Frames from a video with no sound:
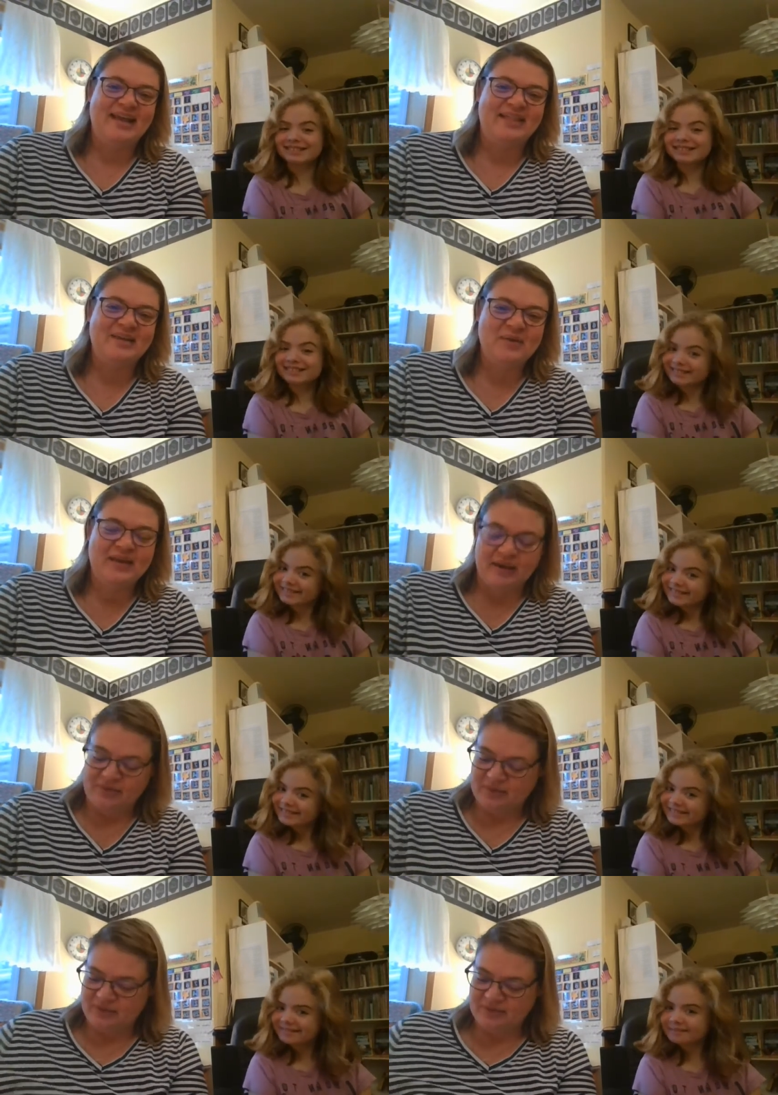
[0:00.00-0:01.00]
Speaker 1: and then we count
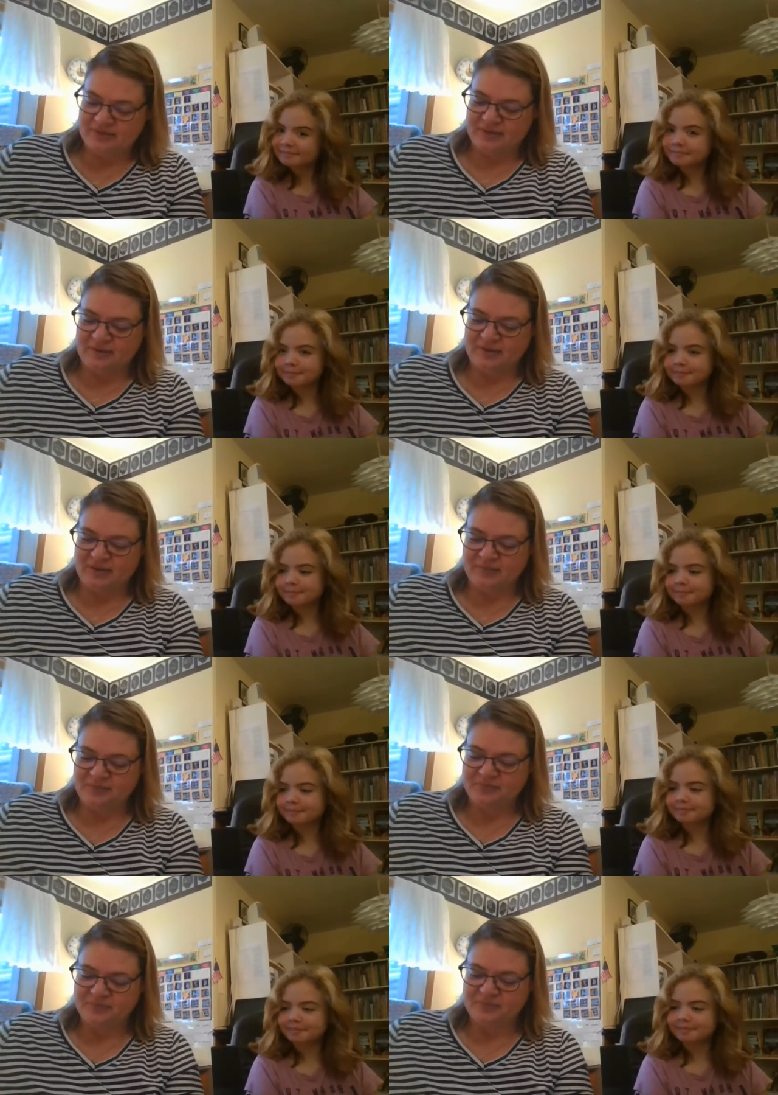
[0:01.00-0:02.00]
the words. Here we go.
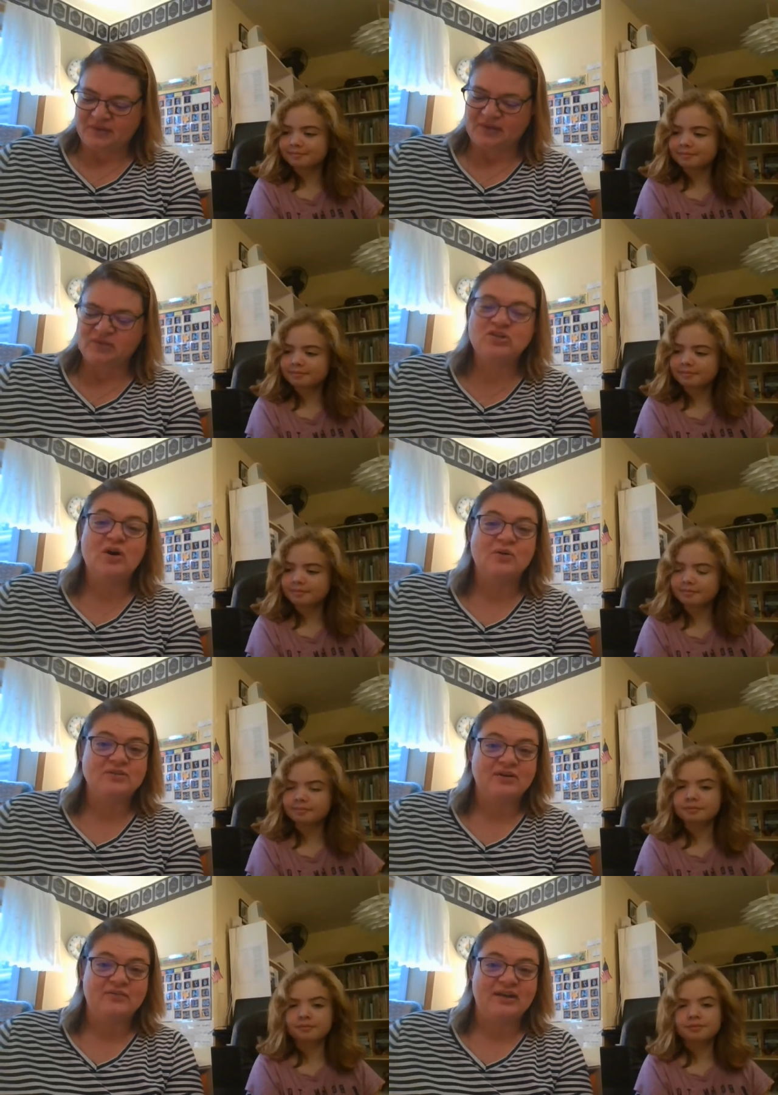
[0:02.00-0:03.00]
Jokes
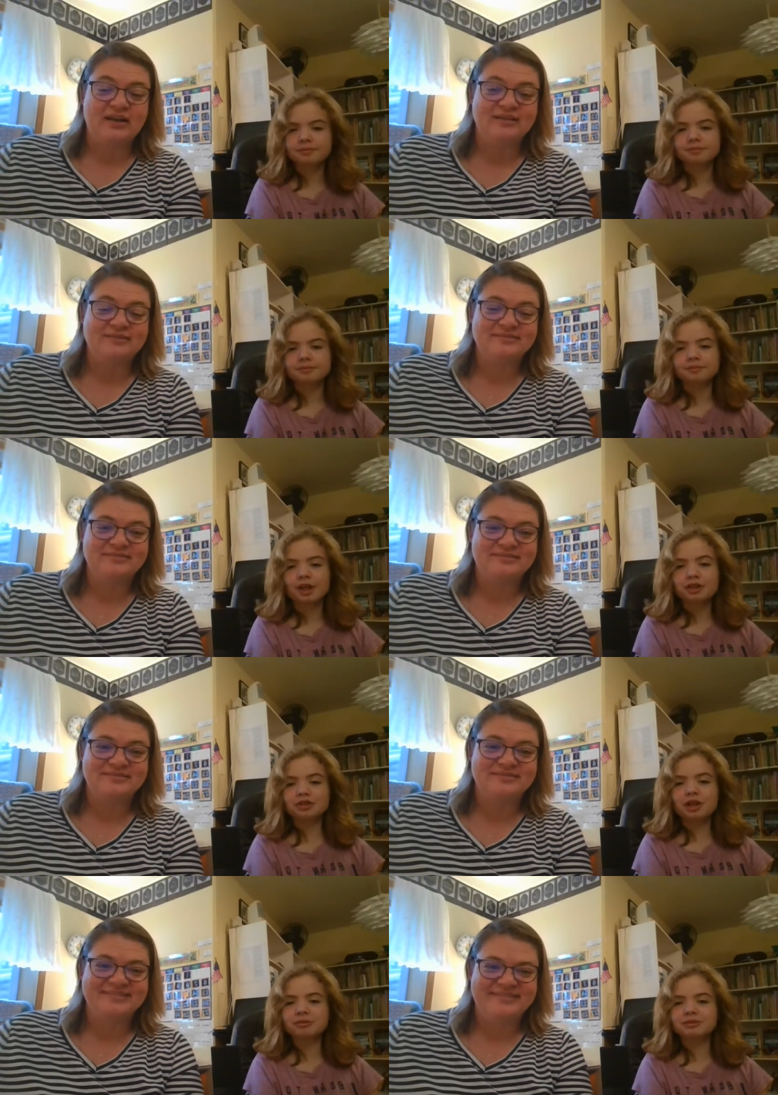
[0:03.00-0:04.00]
are funny.
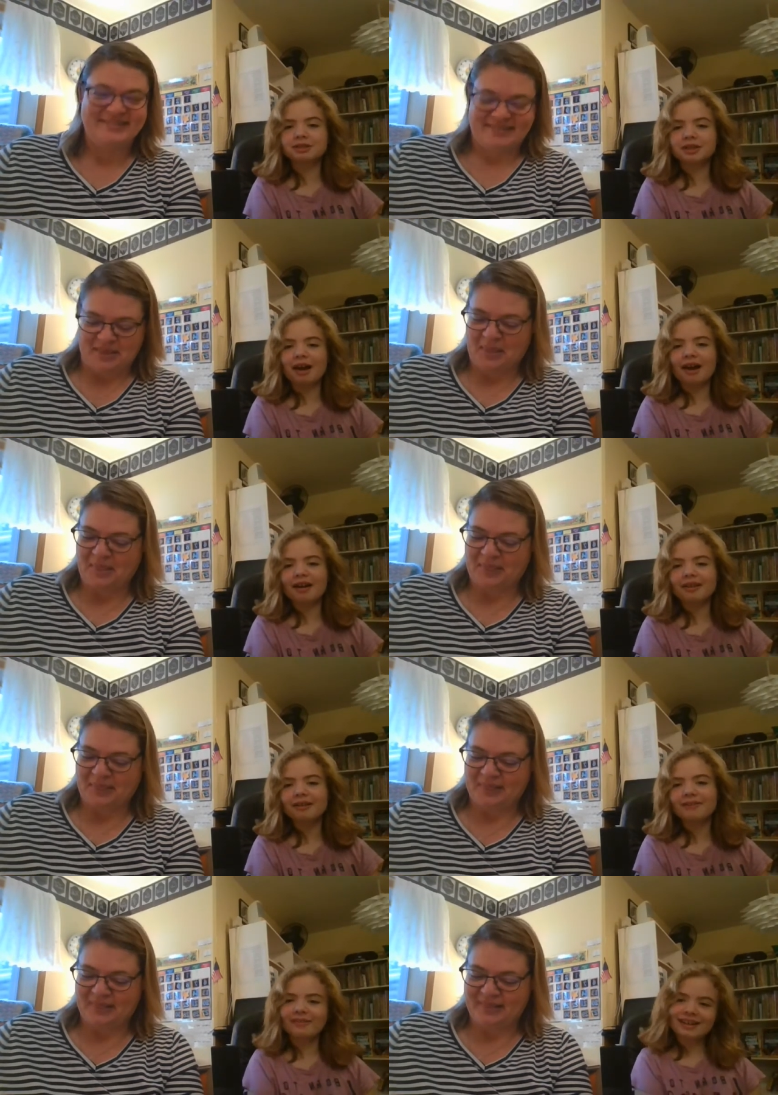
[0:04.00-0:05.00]
Speaker 2: Jokes are
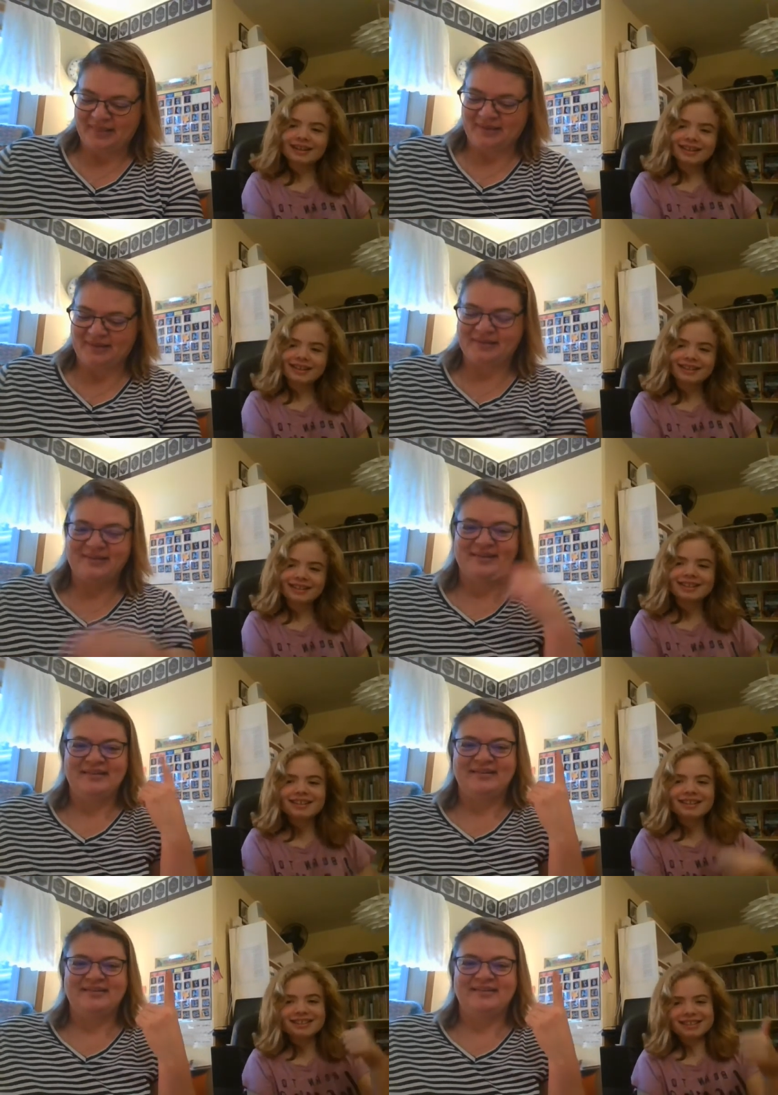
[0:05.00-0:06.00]
funny.
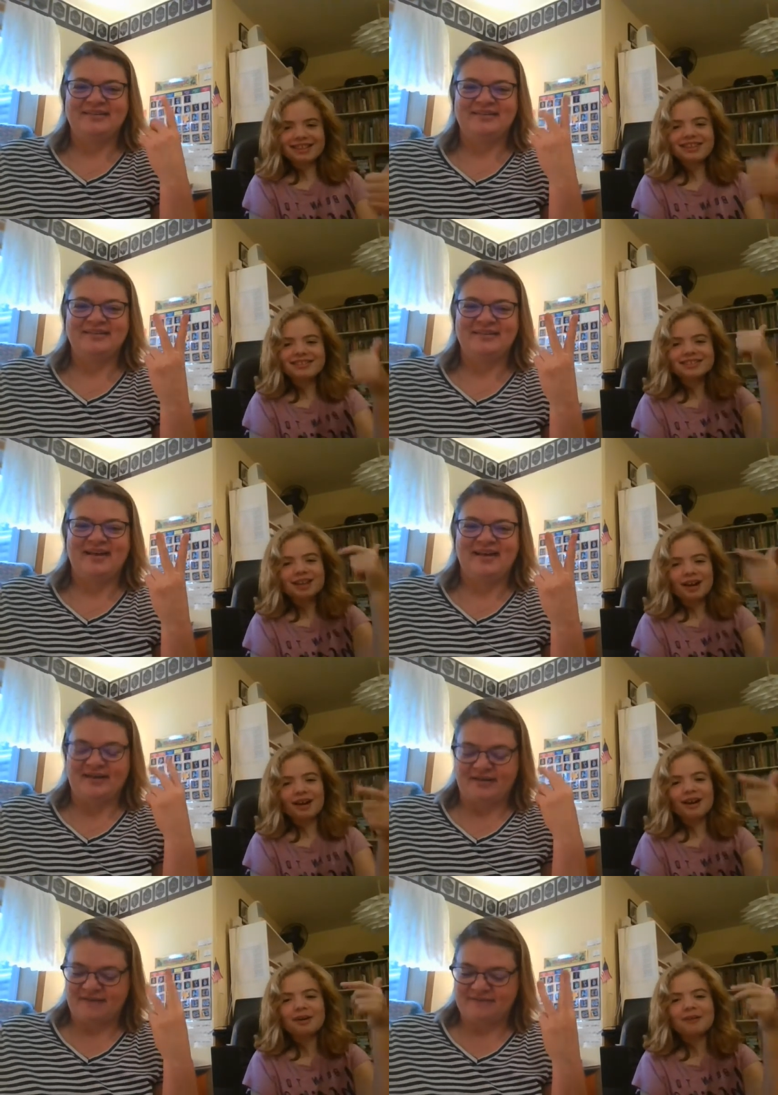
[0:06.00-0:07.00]
Jokes
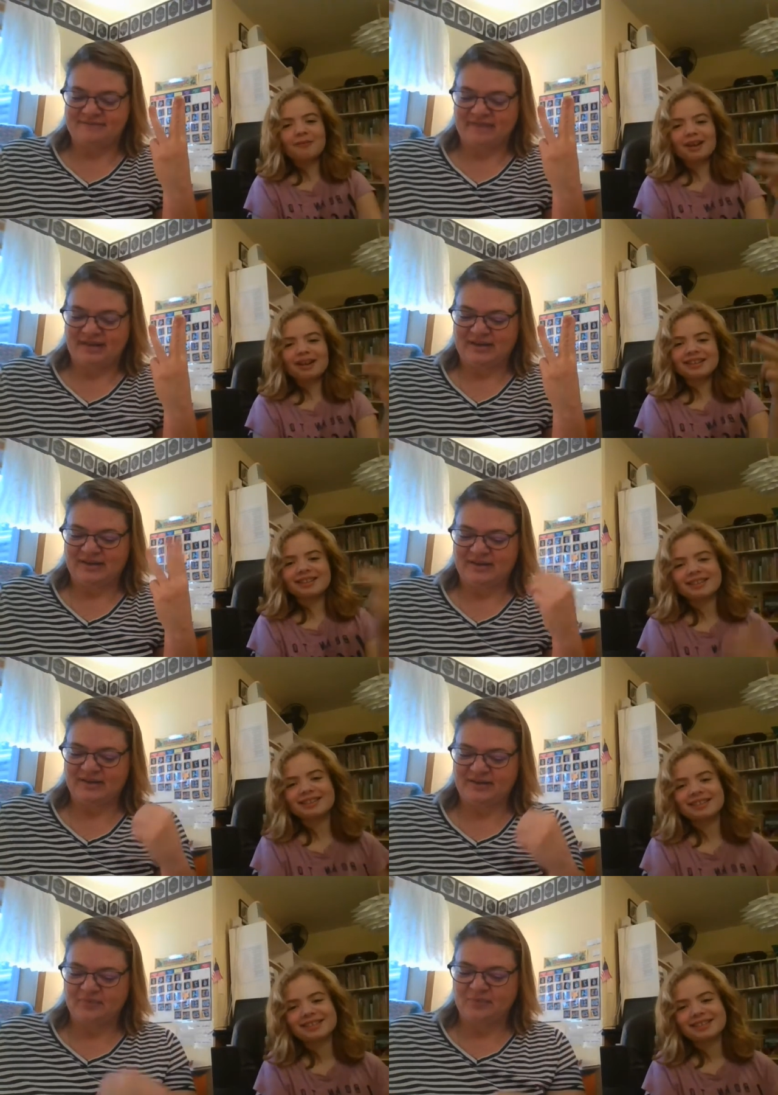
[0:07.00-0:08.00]
are funny.
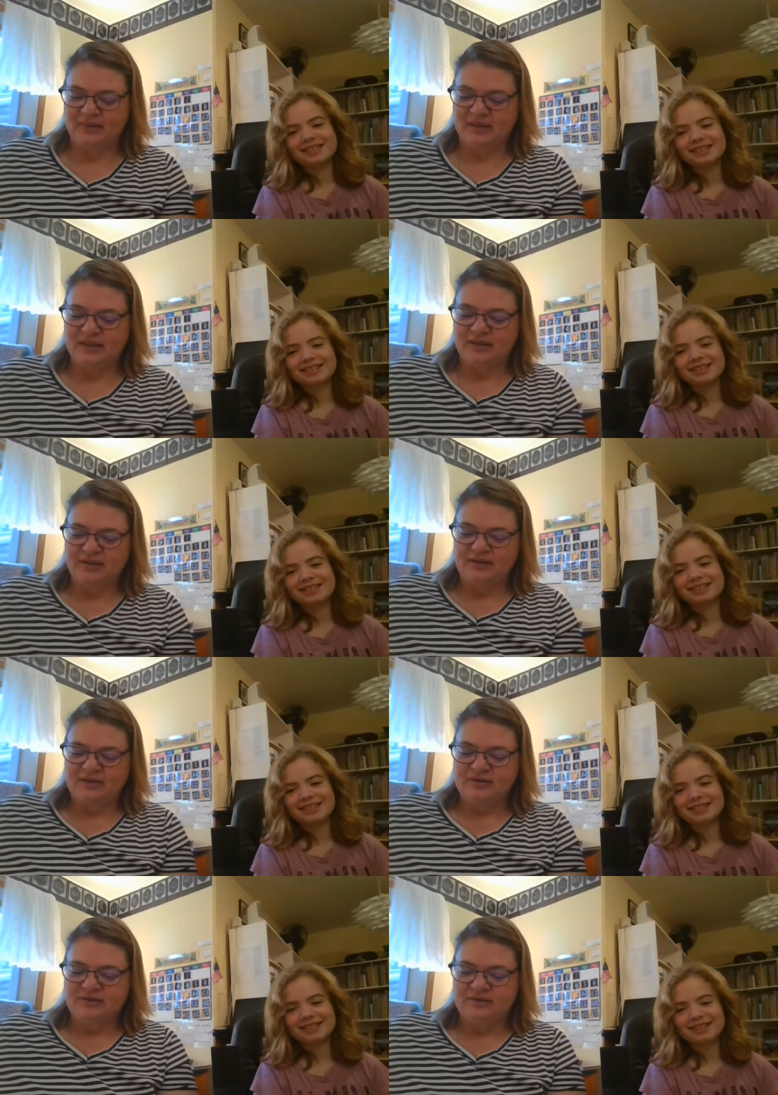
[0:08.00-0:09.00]
Speaker 1: Good.
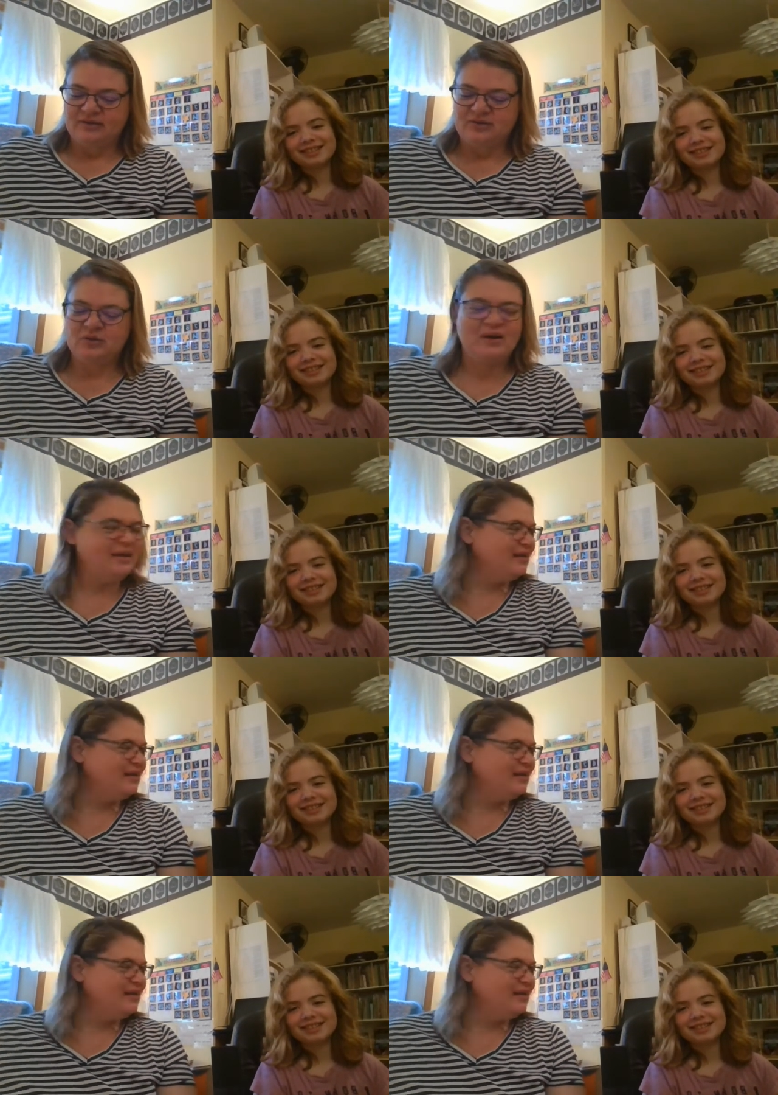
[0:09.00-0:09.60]
Do I need